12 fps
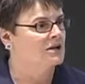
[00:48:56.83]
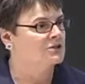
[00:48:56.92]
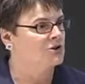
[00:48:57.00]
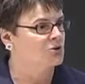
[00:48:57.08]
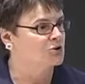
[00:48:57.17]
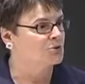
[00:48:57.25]

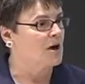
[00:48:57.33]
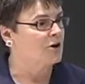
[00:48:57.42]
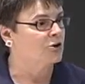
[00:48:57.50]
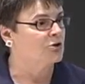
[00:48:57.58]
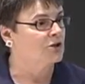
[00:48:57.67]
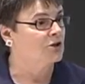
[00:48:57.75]
told you about
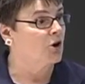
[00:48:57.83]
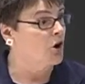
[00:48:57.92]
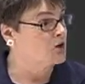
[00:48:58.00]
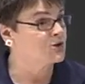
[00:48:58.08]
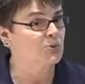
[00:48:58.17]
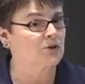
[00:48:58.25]
earlier,
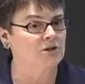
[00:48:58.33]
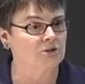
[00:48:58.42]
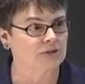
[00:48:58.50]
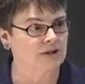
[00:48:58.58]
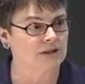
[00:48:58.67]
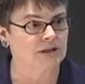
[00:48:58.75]
also
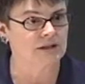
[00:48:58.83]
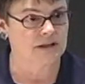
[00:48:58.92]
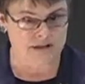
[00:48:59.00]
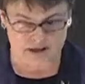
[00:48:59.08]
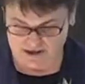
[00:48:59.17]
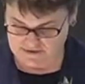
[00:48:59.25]
included it
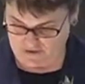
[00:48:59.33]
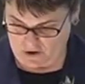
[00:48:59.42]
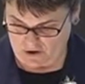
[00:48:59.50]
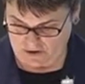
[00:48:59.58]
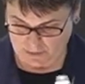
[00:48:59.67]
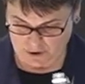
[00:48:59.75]
in his
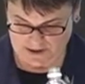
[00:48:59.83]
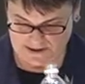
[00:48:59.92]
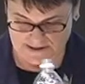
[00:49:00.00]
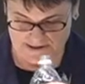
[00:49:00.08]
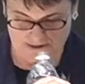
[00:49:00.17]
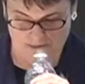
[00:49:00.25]
Fall of
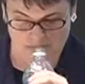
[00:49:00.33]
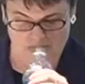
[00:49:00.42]
Princes.